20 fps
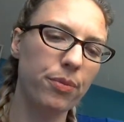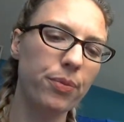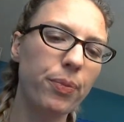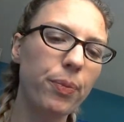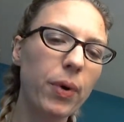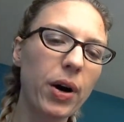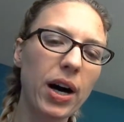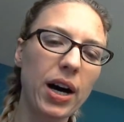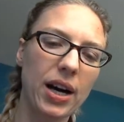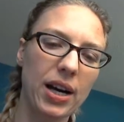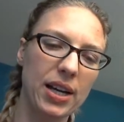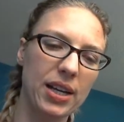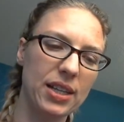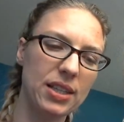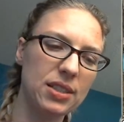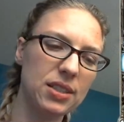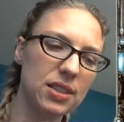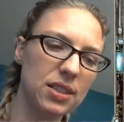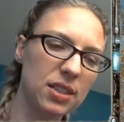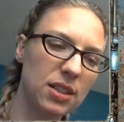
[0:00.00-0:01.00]

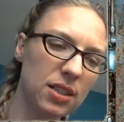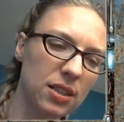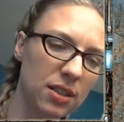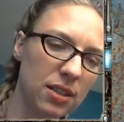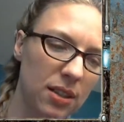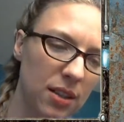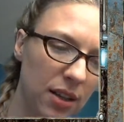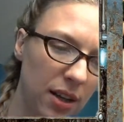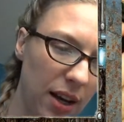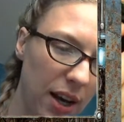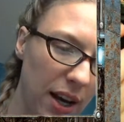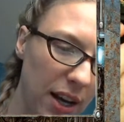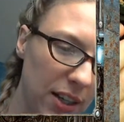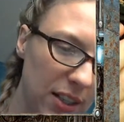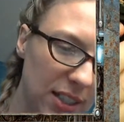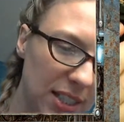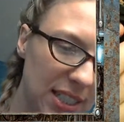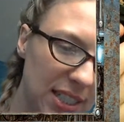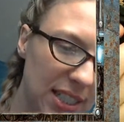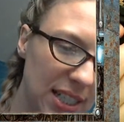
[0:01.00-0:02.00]
But I
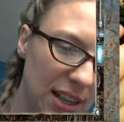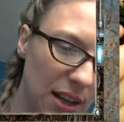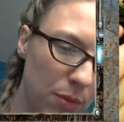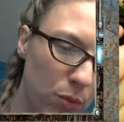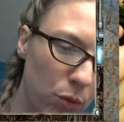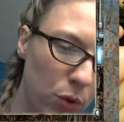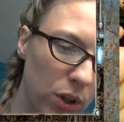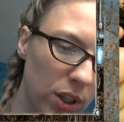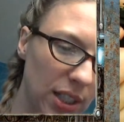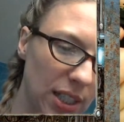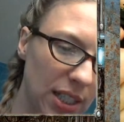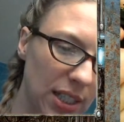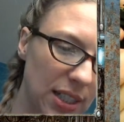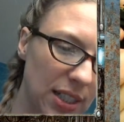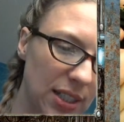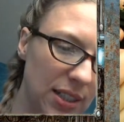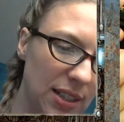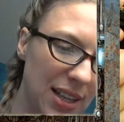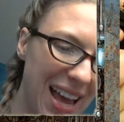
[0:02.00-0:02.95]
could see them really